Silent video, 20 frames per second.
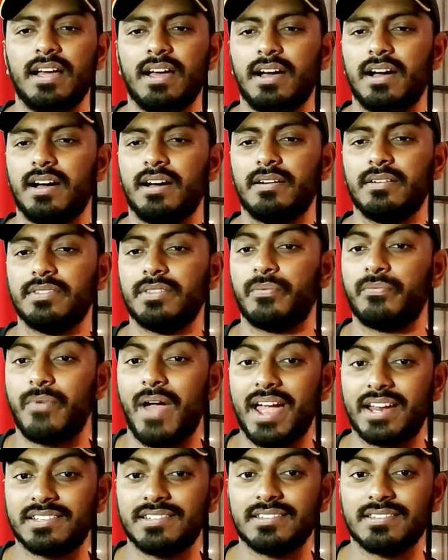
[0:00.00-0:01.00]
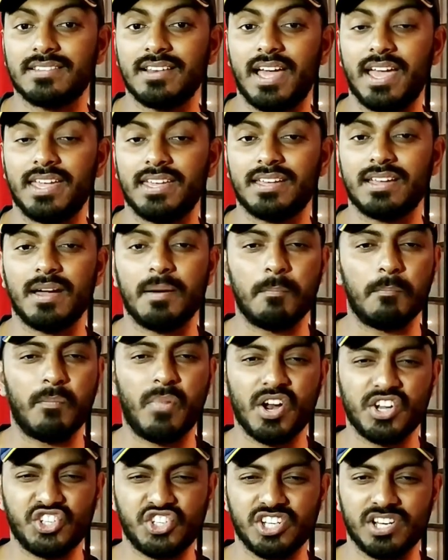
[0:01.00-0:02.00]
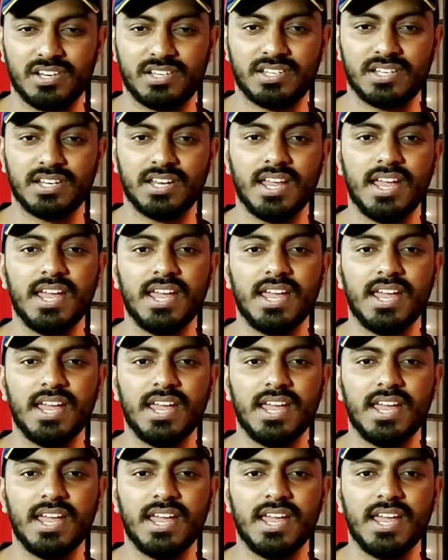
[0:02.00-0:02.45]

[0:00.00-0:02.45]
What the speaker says: The factors like budget,